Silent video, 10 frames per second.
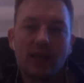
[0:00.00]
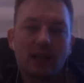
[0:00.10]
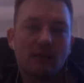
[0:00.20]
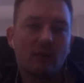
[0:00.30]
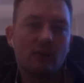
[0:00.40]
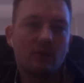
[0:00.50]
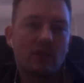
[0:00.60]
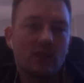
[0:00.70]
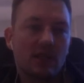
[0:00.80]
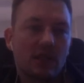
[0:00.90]
And when we
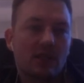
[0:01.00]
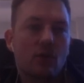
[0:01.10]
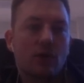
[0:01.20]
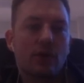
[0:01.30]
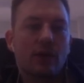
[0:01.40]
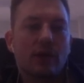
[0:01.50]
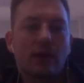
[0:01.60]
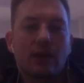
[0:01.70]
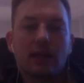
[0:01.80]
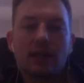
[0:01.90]
see this coin,
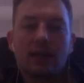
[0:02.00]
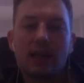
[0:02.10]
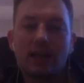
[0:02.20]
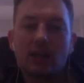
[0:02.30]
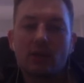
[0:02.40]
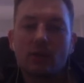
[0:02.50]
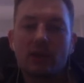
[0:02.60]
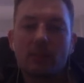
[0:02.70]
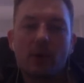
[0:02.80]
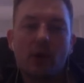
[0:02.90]
then it actually
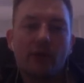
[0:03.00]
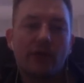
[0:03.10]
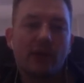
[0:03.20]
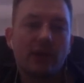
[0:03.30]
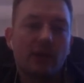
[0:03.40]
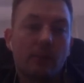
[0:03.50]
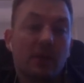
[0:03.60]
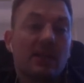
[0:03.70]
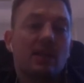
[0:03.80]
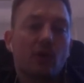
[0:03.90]
went above the
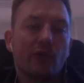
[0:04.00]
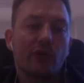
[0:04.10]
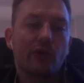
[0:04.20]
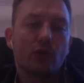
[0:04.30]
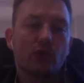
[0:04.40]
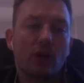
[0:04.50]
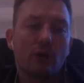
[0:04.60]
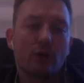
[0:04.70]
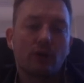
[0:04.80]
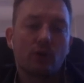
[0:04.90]
peak of the first
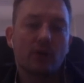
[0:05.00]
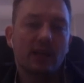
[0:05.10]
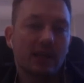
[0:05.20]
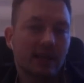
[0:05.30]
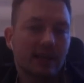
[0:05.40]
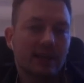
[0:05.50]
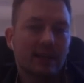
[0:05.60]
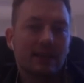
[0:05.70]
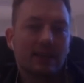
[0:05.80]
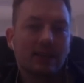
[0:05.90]
hour of trading.
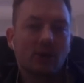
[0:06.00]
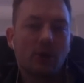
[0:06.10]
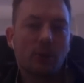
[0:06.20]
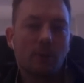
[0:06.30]
So